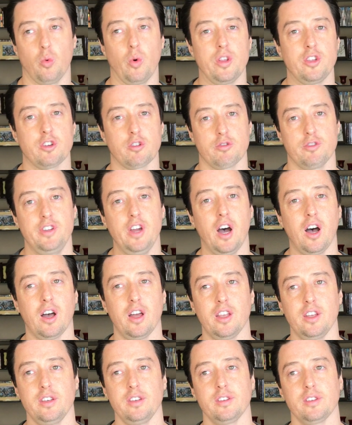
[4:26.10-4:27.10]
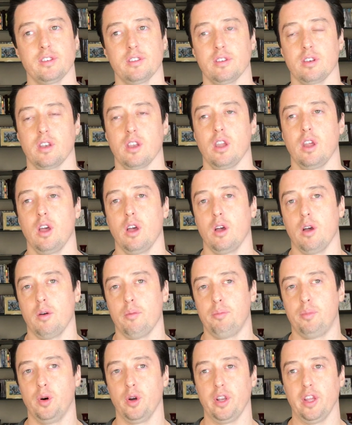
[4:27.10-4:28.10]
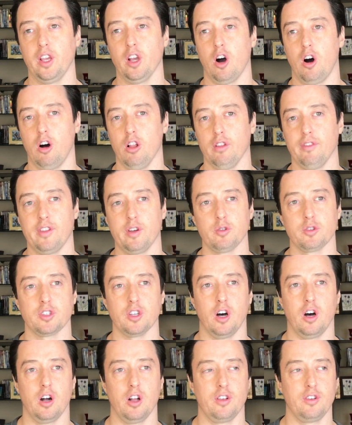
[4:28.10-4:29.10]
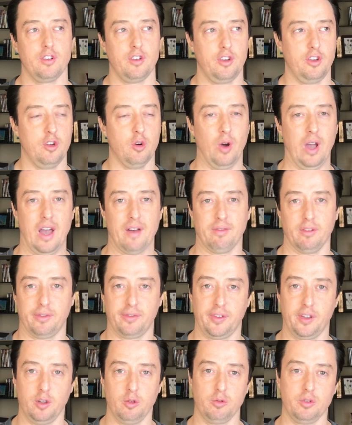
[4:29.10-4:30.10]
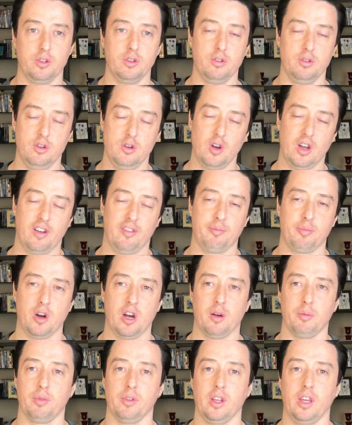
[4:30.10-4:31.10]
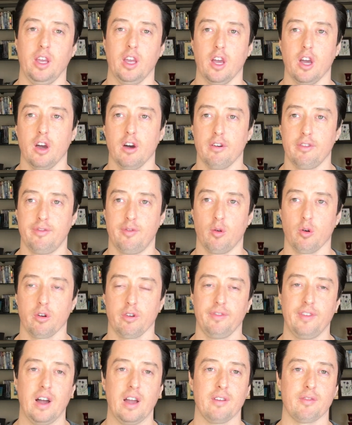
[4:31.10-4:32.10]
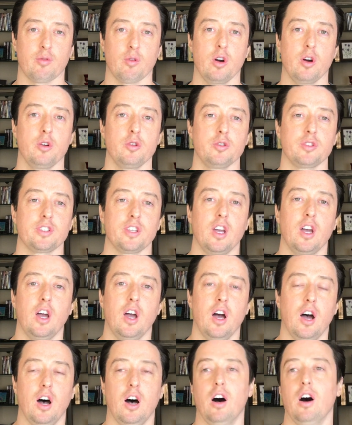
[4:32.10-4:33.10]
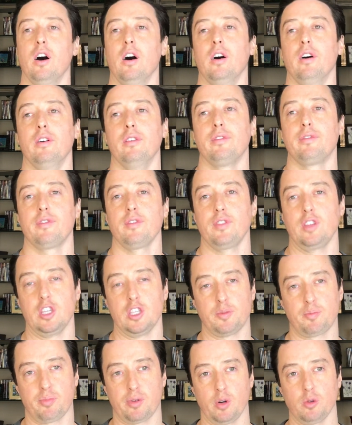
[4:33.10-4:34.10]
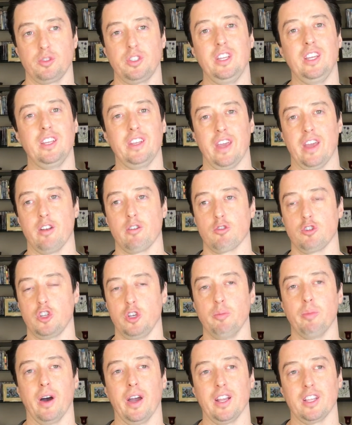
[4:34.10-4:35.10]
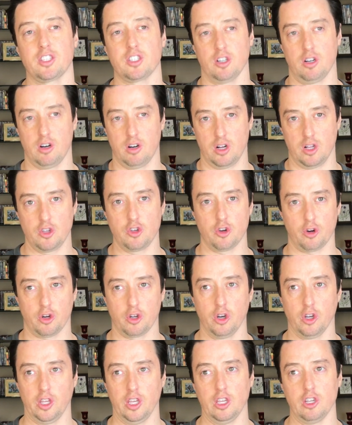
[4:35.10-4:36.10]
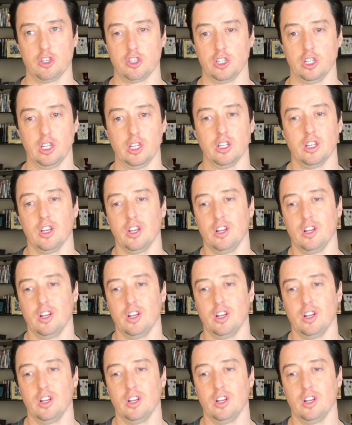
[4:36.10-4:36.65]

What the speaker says: when you're done putting all those on, you'll have probably 4 or 5 rows of these protein energy bites on your cookie sheet,